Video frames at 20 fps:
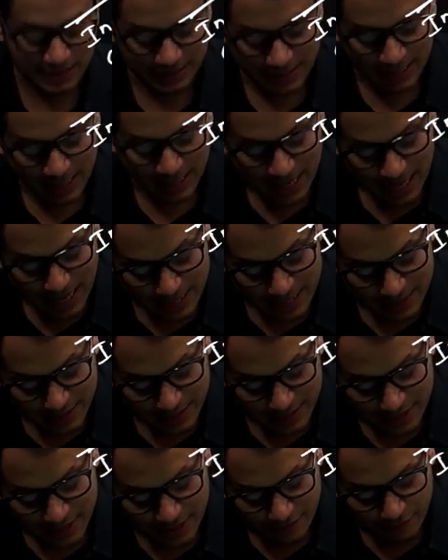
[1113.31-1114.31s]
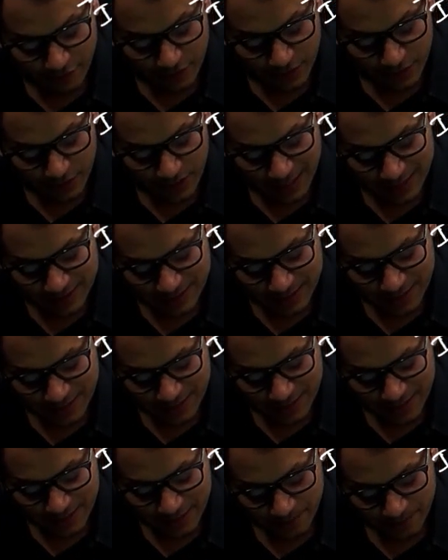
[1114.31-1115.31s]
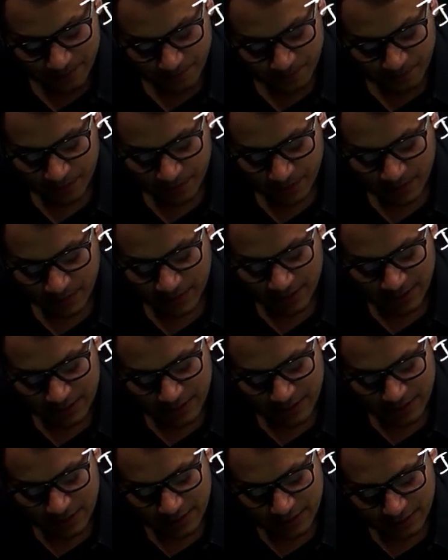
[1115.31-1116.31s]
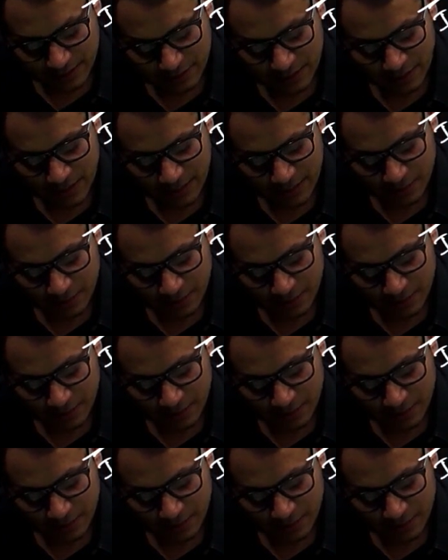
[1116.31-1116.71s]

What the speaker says: And therefore, I said that time to